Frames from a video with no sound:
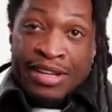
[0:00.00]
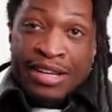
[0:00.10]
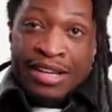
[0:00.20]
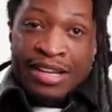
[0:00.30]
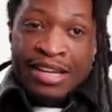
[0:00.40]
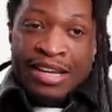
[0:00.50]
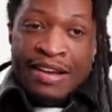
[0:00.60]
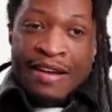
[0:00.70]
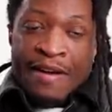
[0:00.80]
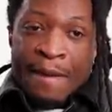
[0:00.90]
Mm-hmm. What's the
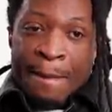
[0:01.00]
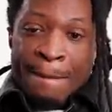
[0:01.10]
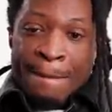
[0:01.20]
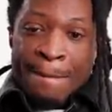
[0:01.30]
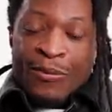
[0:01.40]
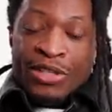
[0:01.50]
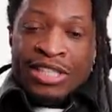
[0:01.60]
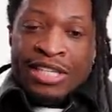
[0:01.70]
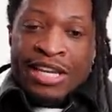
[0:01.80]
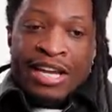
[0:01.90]
negative
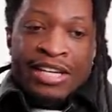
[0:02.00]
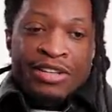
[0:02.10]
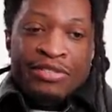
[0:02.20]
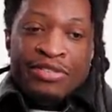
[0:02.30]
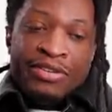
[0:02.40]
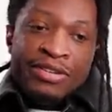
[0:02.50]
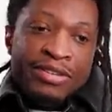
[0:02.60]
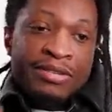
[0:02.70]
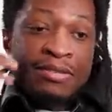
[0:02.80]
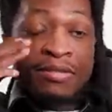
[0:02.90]
side of it, you
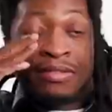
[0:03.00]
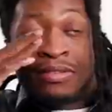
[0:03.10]
think?